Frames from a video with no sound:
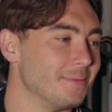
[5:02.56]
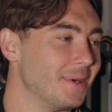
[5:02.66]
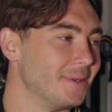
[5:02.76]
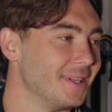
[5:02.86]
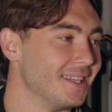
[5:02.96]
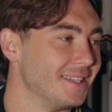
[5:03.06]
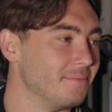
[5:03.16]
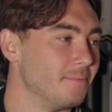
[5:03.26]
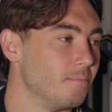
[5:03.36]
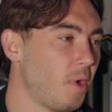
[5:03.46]
about. Um,
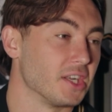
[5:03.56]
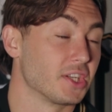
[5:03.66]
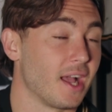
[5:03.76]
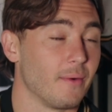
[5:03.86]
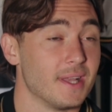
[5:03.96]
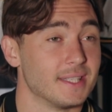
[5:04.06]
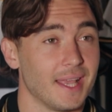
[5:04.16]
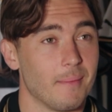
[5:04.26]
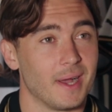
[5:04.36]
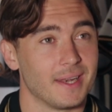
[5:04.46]
I just can't wait to
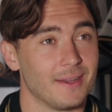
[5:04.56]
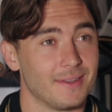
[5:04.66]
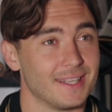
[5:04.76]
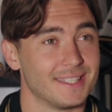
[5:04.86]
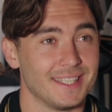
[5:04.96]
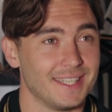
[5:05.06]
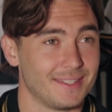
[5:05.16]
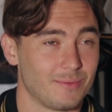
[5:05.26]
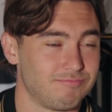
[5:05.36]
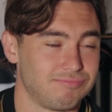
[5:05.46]
get back now. Like I say,
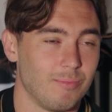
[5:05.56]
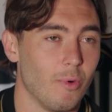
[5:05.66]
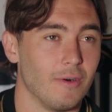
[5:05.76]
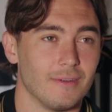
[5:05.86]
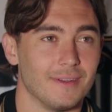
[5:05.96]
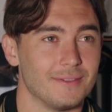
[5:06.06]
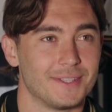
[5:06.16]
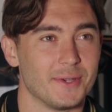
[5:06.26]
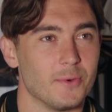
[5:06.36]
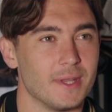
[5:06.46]
it's what uh,
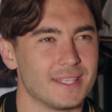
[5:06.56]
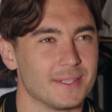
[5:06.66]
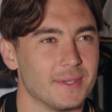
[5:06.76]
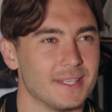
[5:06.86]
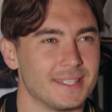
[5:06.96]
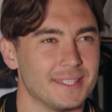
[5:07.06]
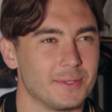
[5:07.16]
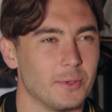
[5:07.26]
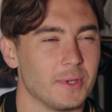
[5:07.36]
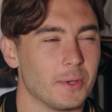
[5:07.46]
two weeks away
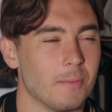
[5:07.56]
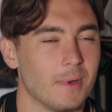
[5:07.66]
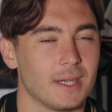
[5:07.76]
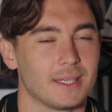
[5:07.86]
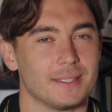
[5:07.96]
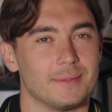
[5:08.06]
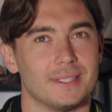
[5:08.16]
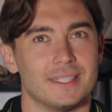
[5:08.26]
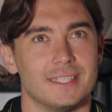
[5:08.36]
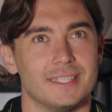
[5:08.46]
since we come back.
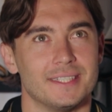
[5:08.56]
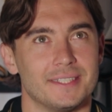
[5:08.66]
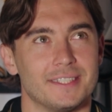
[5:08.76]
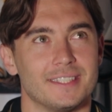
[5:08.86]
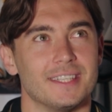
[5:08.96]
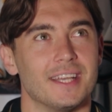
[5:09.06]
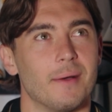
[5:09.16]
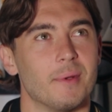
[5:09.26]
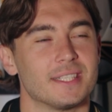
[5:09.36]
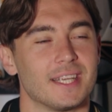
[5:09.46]
Uh, yeah,
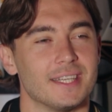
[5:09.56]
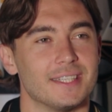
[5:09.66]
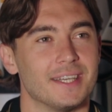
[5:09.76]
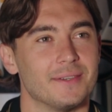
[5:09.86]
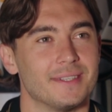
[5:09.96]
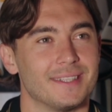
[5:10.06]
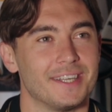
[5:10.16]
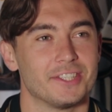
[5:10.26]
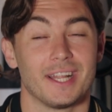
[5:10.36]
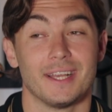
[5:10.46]
I'm excited now.
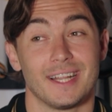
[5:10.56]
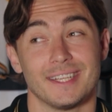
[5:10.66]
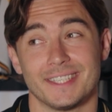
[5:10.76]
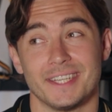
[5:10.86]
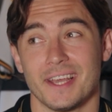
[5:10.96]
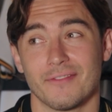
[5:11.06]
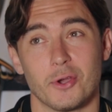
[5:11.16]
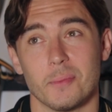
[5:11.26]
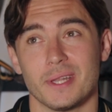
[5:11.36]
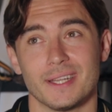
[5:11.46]
I just like like today I've
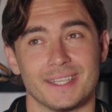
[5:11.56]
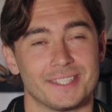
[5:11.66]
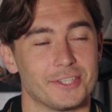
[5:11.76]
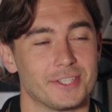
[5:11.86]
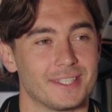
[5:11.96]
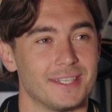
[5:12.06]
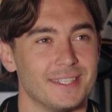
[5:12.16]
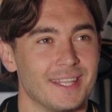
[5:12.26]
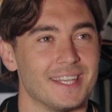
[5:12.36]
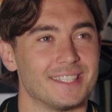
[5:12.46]
come in and it's just
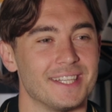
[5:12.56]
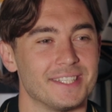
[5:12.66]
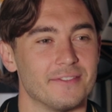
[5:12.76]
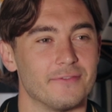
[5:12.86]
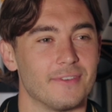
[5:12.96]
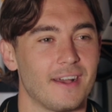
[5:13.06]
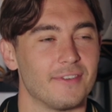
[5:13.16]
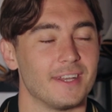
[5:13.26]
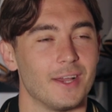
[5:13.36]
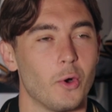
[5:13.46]
a sense of I
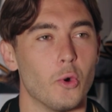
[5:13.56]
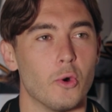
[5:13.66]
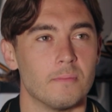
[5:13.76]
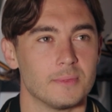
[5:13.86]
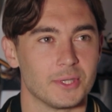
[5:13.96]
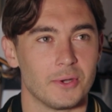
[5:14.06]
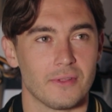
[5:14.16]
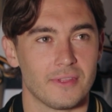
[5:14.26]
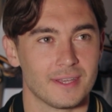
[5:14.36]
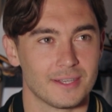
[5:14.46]
feel at home sort
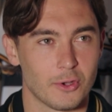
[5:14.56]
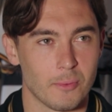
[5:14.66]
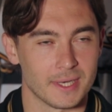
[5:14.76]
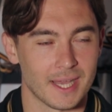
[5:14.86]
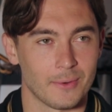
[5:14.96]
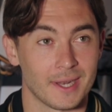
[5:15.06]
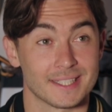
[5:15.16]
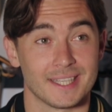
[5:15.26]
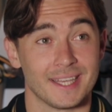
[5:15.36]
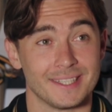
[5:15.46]
of thing. Coming down
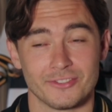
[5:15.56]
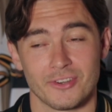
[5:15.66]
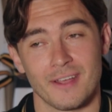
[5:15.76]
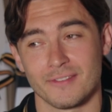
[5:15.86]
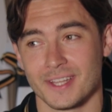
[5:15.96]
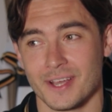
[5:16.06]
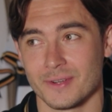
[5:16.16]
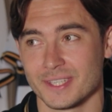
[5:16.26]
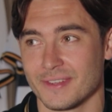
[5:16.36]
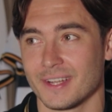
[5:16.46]
last night, driving down,
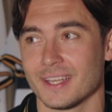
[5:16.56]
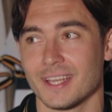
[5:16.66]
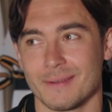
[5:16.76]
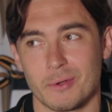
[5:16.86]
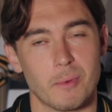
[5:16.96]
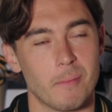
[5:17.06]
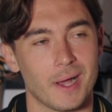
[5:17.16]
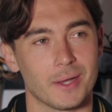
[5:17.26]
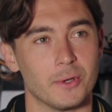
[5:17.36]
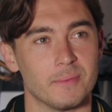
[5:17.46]
I just felt like yeah, I'm coming
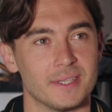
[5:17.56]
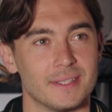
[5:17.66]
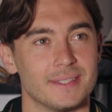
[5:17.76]
back home here.